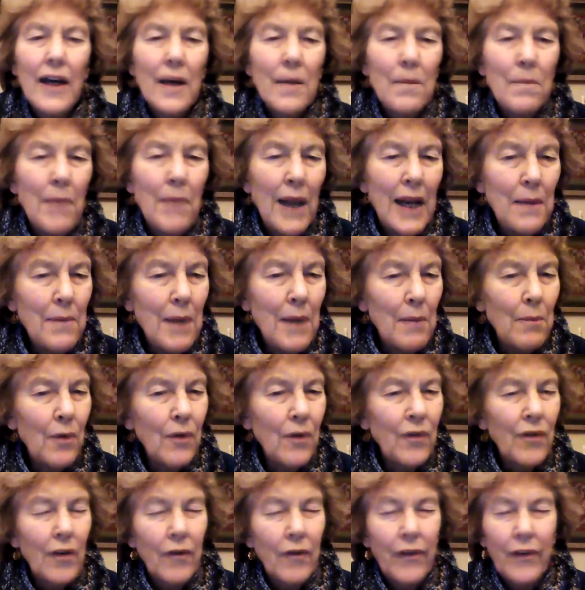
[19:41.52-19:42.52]
Many
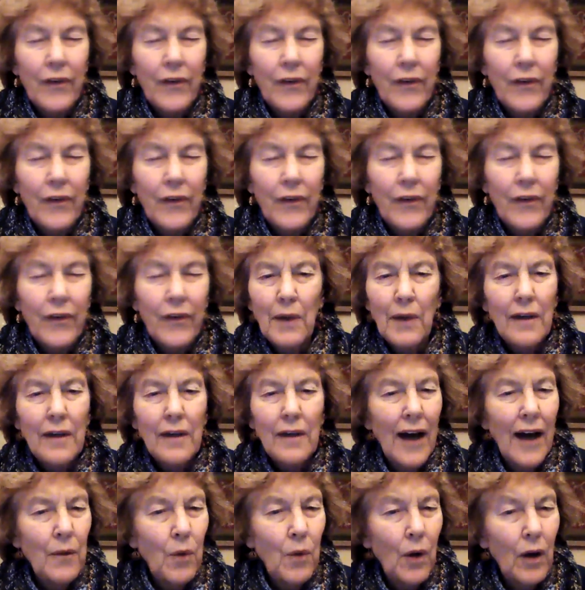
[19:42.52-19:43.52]
members of his family
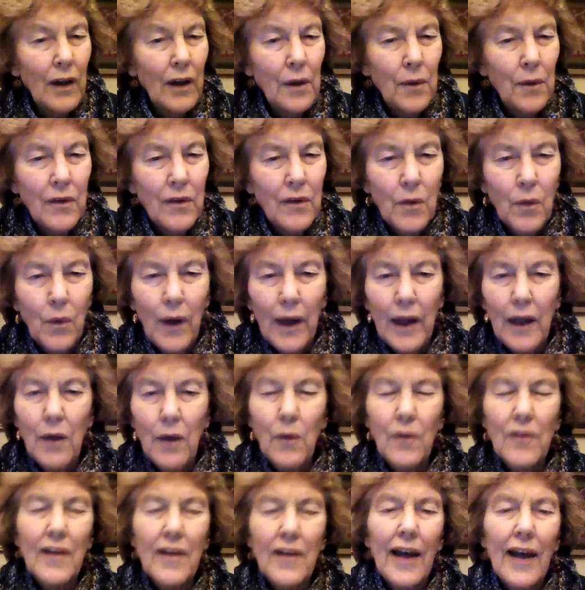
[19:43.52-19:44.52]
died while he was away. He
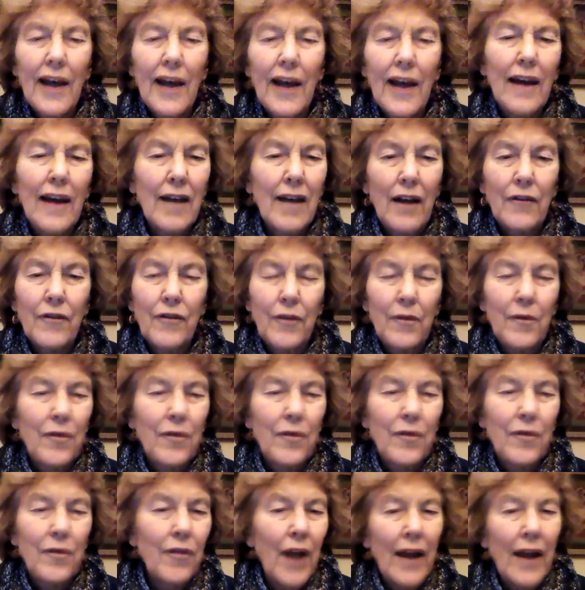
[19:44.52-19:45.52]
was exiled
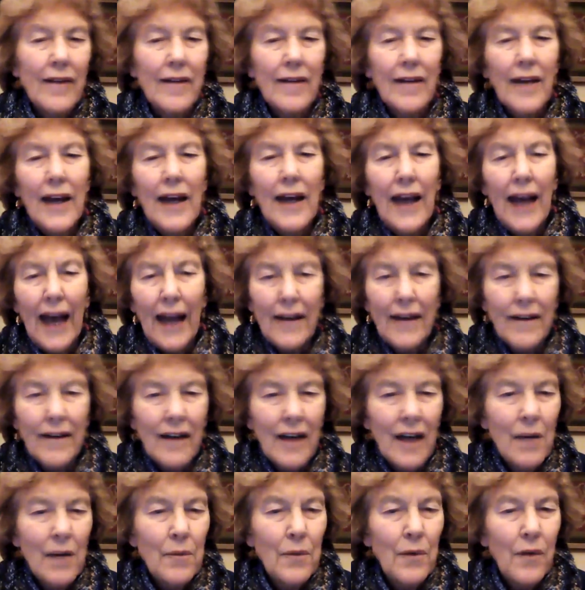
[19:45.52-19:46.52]
from France, had
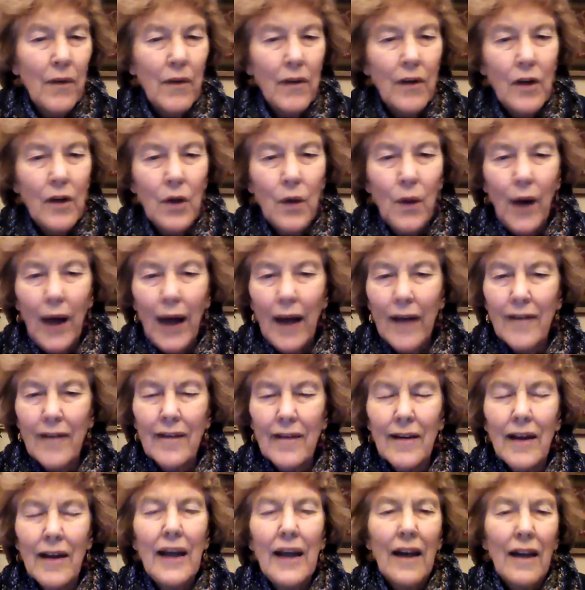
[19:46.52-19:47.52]
to come to the
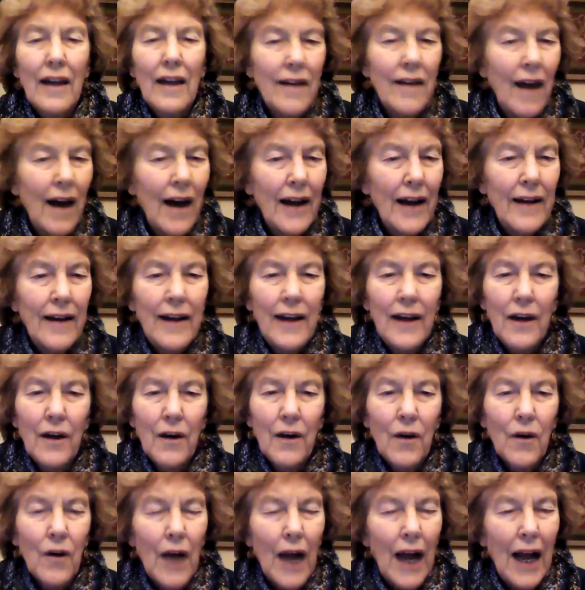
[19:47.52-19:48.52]
US, died
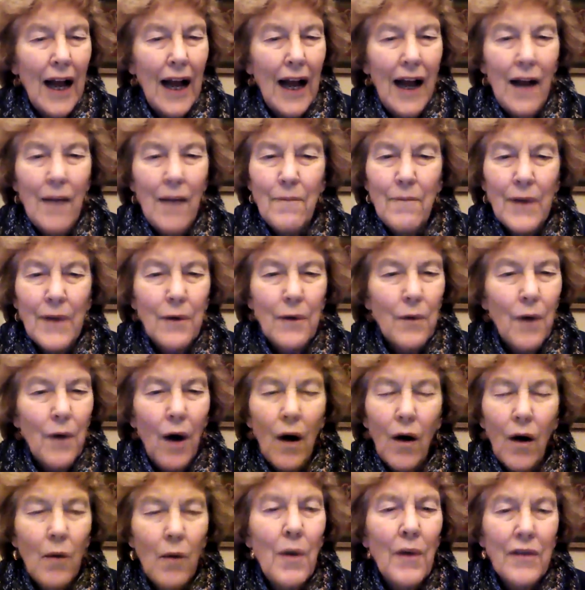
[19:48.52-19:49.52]
here,
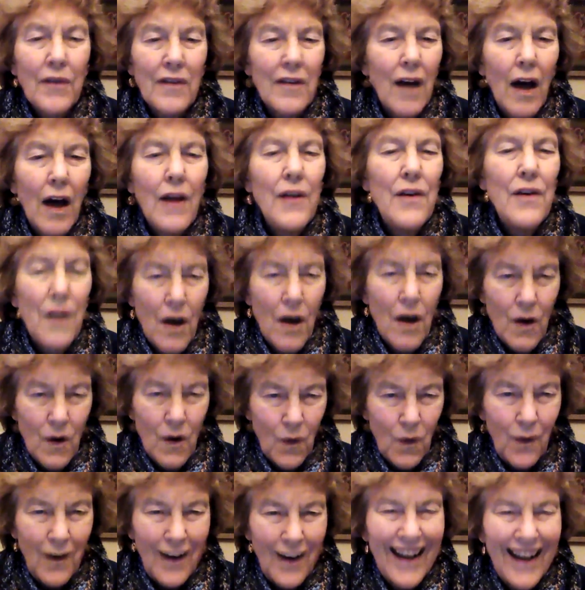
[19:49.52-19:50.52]
almost
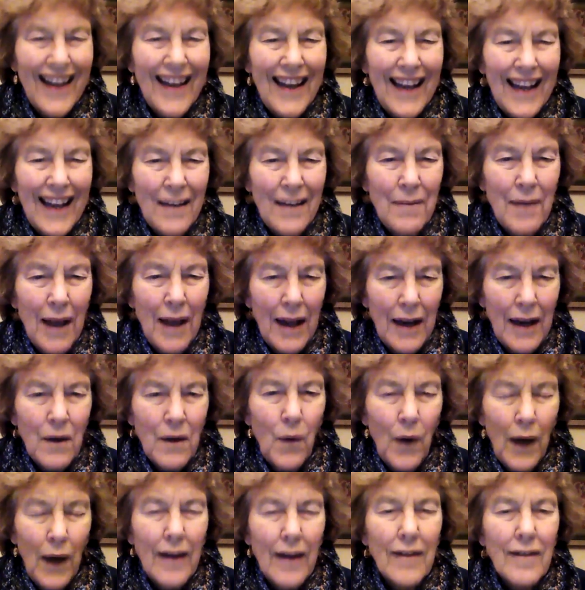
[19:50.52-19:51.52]
unknown in many
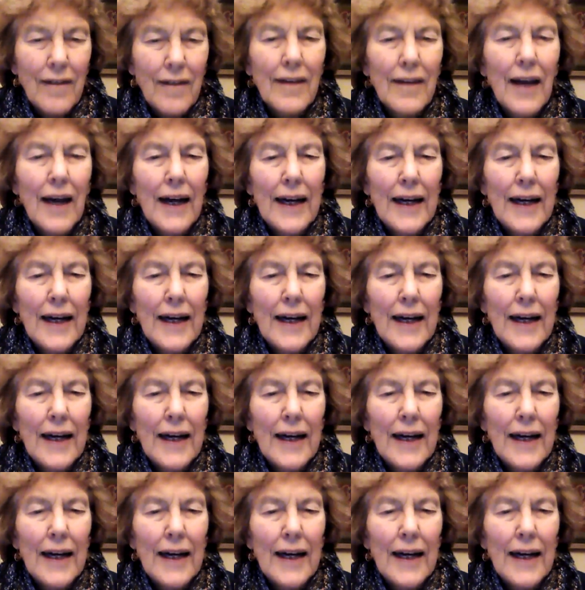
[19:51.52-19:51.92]
ways,